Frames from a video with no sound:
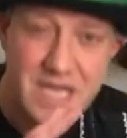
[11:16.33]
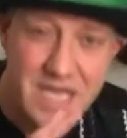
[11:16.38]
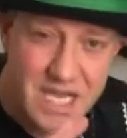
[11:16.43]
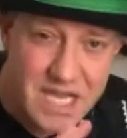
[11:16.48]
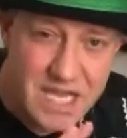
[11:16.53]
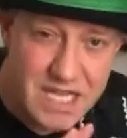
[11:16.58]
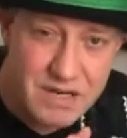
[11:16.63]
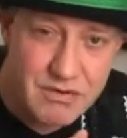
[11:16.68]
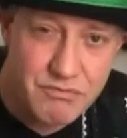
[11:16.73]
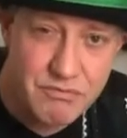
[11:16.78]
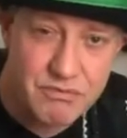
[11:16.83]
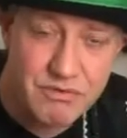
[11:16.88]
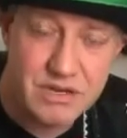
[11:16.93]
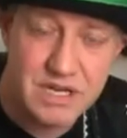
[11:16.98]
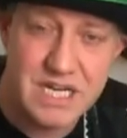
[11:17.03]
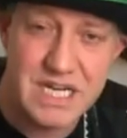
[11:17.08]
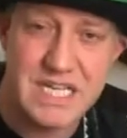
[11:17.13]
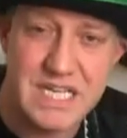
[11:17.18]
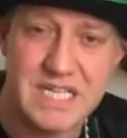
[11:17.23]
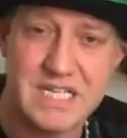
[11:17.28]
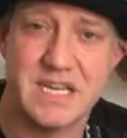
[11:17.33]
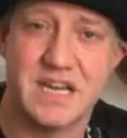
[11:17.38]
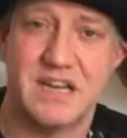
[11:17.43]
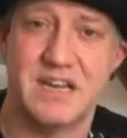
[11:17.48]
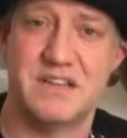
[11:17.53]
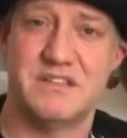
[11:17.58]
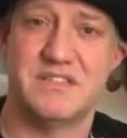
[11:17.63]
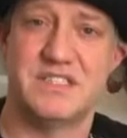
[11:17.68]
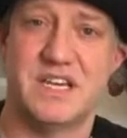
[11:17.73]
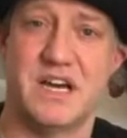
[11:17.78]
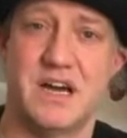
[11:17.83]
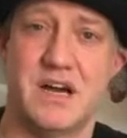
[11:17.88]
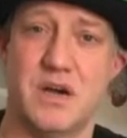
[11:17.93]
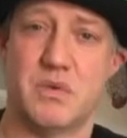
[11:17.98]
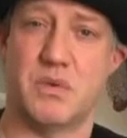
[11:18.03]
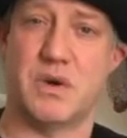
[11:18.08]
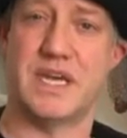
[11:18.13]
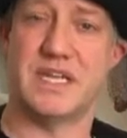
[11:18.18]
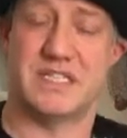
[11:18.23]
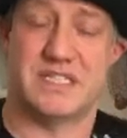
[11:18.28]
in a really kind of dark
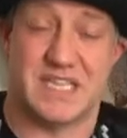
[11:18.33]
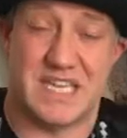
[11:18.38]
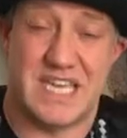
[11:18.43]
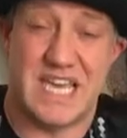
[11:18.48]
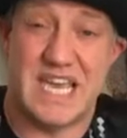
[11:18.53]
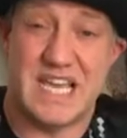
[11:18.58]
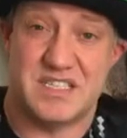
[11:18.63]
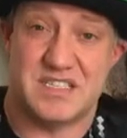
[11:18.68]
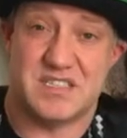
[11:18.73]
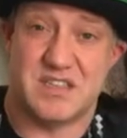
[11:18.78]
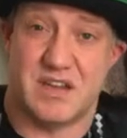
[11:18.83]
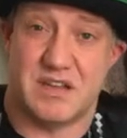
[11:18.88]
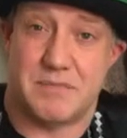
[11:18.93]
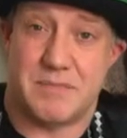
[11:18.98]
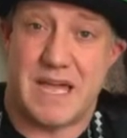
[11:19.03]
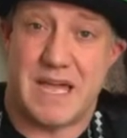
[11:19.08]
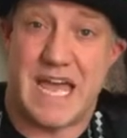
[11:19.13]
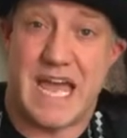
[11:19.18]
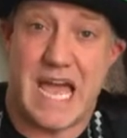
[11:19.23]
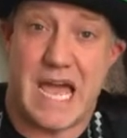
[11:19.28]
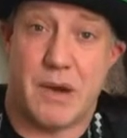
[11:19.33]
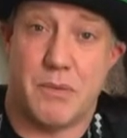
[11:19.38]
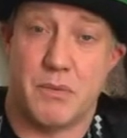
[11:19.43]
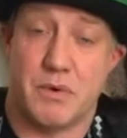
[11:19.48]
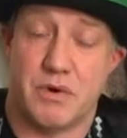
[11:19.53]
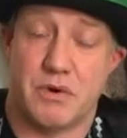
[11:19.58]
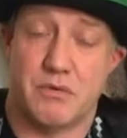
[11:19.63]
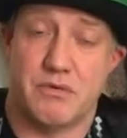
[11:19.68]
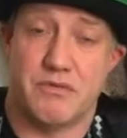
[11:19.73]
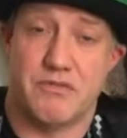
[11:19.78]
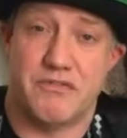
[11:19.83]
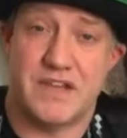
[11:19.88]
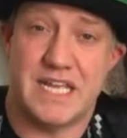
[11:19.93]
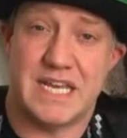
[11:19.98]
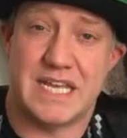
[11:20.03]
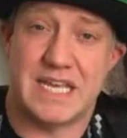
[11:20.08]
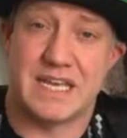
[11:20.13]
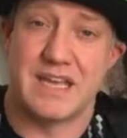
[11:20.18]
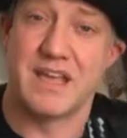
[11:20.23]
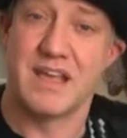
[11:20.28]
way to get inside about how we're all
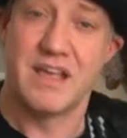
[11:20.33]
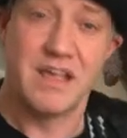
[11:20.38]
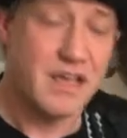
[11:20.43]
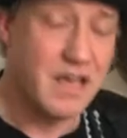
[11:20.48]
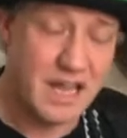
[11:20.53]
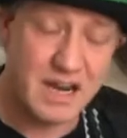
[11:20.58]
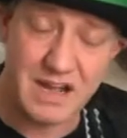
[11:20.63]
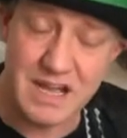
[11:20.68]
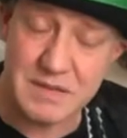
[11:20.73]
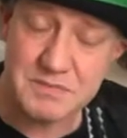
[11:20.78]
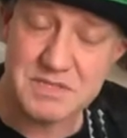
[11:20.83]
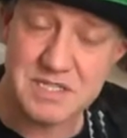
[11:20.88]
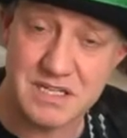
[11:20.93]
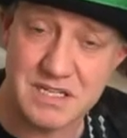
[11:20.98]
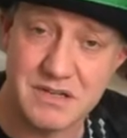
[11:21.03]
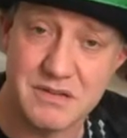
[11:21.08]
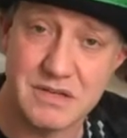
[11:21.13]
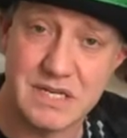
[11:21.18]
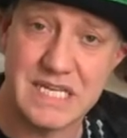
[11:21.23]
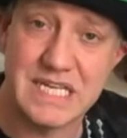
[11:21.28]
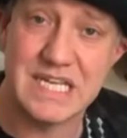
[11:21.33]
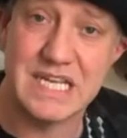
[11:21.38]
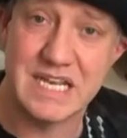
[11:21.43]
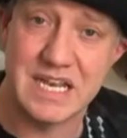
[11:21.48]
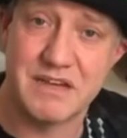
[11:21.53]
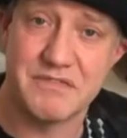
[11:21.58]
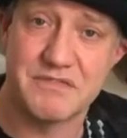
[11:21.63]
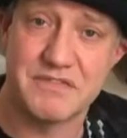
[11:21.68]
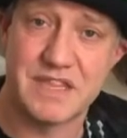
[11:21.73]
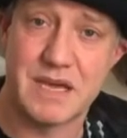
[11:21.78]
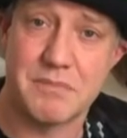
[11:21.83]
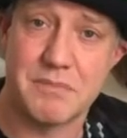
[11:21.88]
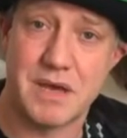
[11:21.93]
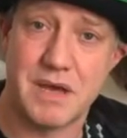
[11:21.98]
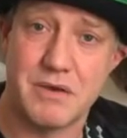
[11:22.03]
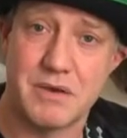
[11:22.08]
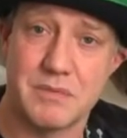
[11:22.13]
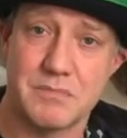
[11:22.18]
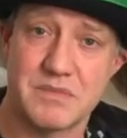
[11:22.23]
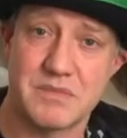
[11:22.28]
feeling. And I absolutely love that
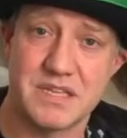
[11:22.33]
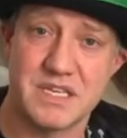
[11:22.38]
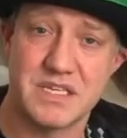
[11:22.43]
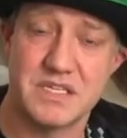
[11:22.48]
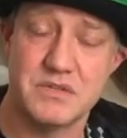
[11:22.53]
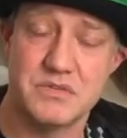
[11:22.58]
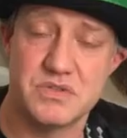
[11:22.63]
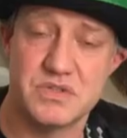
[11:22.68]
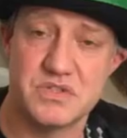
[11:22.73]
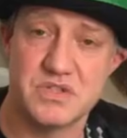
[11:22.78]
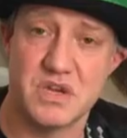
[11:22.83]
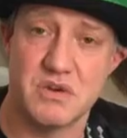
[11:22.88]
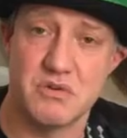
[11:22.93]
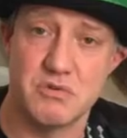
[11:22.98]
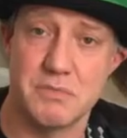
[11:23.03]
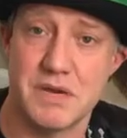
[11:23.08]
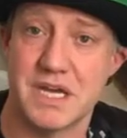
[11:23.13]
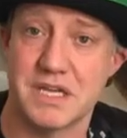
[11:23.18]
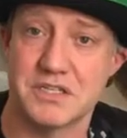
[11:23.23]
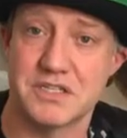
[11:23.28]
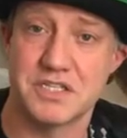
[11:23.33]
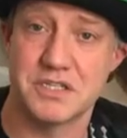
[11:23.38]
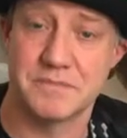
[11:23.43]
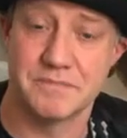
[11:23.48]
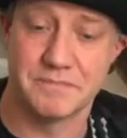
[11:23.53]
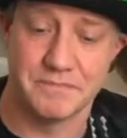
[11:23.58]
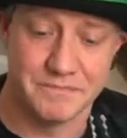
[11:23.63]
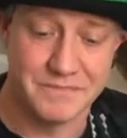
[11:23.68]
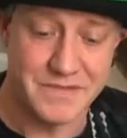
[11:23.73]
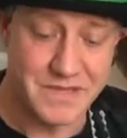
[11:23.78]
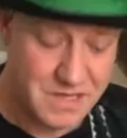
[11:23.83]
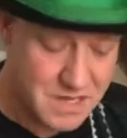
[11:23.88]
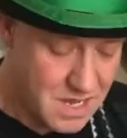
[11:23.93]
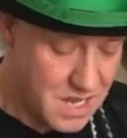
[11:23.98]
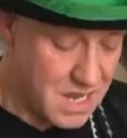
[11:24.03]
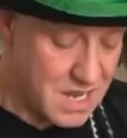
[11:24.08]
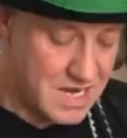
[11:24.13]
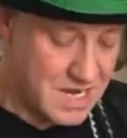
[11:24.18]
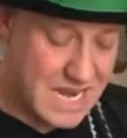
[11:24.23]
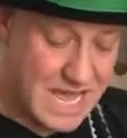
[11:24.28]
poem. Thank you so much.
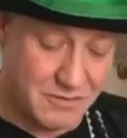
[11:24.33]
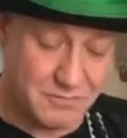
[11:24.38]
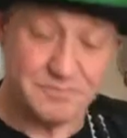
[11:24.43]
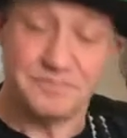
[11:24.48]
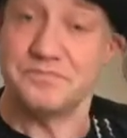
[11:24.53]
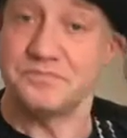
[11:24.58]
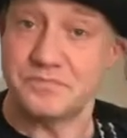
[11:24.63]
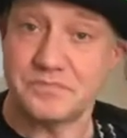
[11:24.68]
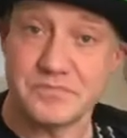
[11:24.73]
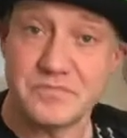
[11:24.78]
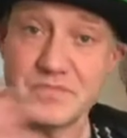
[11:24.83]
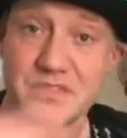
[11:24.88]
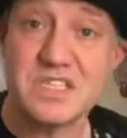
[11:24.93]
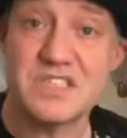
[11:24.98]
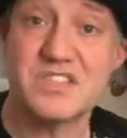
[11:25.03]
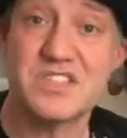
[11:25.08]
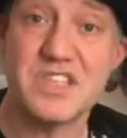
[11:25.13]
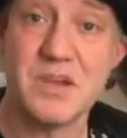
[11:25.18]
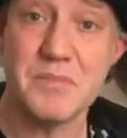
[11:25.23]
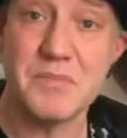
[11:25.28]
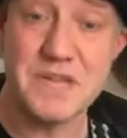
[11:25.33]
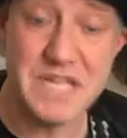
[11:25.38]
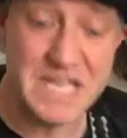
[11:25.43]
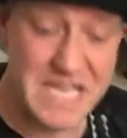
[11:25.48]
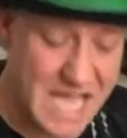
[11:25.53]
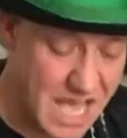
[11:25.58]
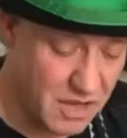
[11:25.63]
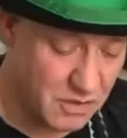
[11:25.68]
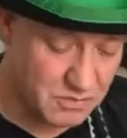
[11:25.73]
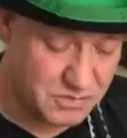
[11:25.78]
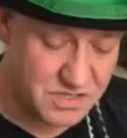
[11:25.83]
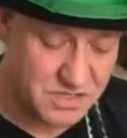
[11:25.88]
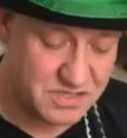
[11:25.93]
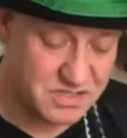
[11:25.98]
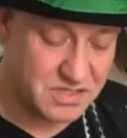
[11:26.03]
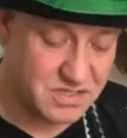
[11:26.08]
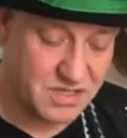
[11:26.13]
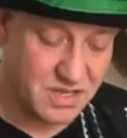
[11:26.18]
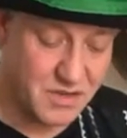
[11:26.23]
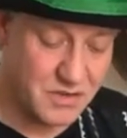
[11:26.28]
Now, somebody else
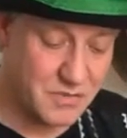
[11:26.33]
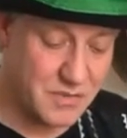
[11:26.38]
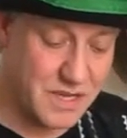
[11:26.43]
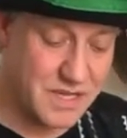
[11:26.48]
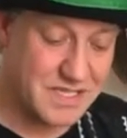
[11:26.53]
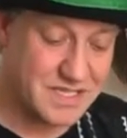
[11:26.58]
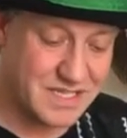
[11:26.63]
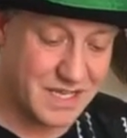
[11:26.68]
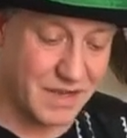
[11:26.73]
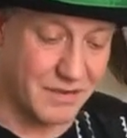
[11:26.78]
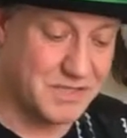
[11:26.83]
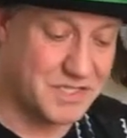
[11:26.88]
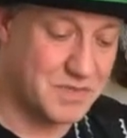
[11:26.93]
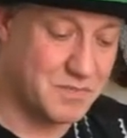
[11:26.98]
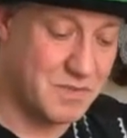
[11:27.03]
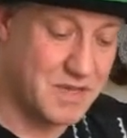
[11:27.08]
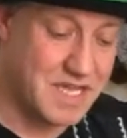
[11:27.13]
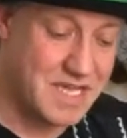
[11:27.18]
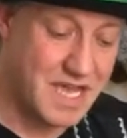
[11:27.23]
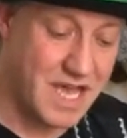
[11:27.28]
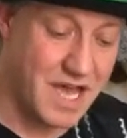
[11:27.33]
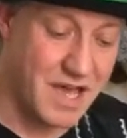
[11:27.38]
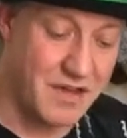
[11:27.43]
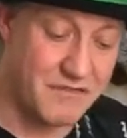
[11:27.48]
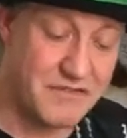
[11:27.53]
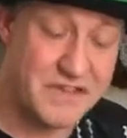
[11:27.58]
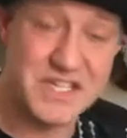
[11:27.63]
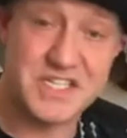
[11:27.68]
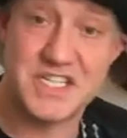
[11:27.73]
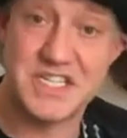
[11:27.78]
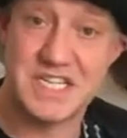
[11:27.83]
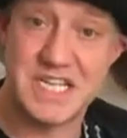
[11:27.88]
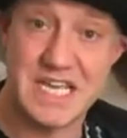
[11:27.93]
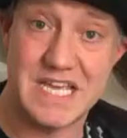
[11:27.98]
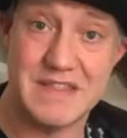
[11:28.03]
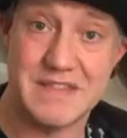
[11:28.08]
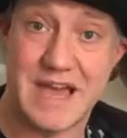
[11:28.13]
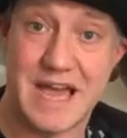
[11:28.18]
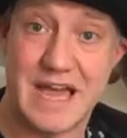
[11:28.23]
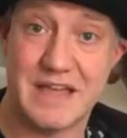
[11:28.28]
who is going to be featured in
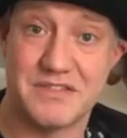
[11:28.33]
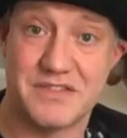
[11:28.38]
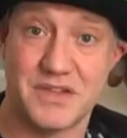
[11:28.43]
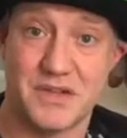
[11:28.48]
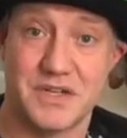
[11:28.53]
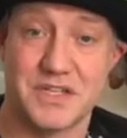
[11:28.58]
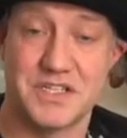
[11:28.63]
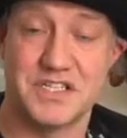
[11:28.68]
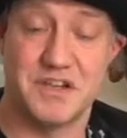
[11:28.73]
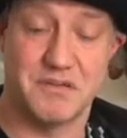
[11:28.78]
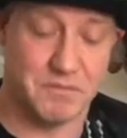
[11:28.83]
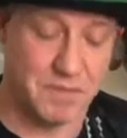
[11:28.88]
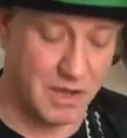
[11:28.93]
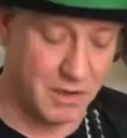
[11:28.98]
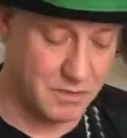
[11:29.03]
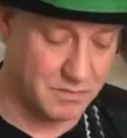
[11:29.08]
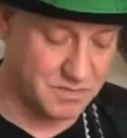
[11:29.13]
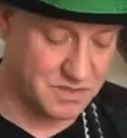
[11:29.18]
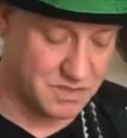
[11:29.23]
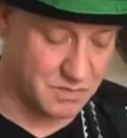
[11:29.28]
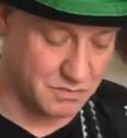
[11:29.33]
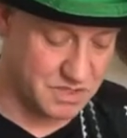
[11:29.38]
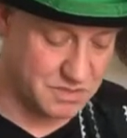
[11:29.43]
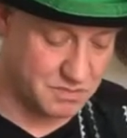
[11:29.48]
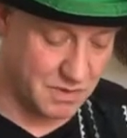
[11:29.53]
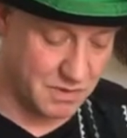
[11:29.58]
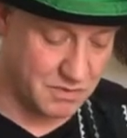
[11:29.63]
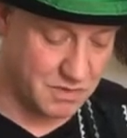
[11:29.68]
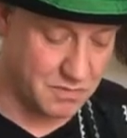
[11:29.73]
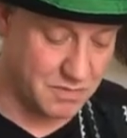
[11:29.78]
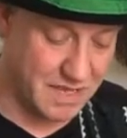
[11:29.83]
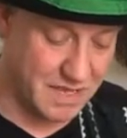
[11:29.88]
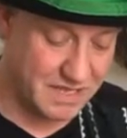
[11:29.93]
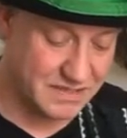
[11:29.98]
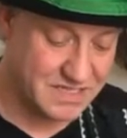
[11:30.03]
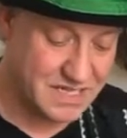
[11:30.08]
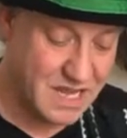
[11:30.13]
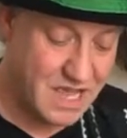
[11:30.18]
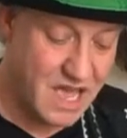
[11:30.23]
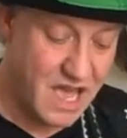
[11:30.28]
that anthology of poems that we spoke about
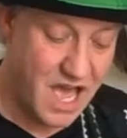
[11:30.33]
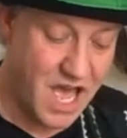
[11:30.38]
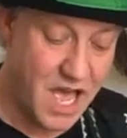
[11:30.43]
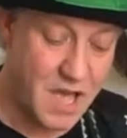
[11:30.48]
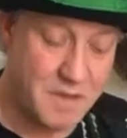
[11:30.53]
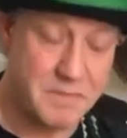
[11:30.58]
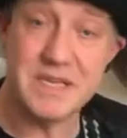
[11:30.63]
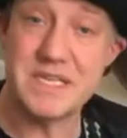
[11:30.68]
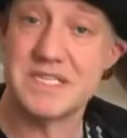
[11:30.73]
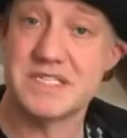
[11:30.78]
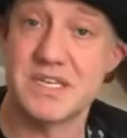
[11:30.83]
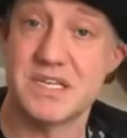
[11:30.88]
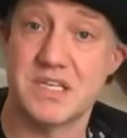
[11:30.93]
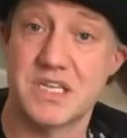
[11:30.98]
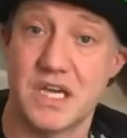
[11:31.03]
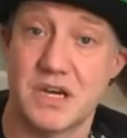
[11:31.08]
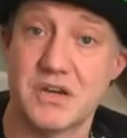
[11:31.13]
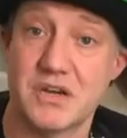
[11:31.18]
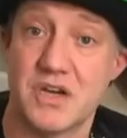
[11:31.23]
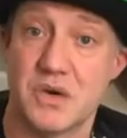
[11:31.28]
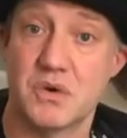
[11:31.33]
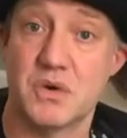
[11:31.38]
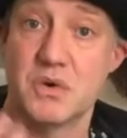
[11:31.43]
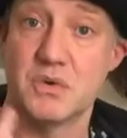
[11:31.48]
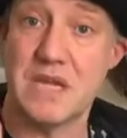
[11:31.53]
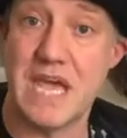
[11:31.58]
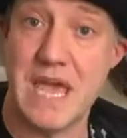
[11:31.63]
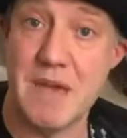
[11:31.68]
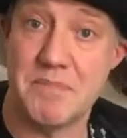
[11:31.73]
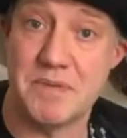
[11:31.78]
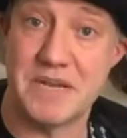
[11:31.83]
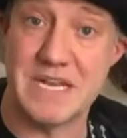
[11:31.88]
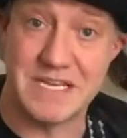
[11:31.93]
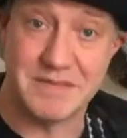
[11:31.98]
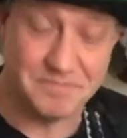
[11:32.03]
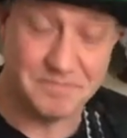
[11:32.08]
is a young girl called Ebony.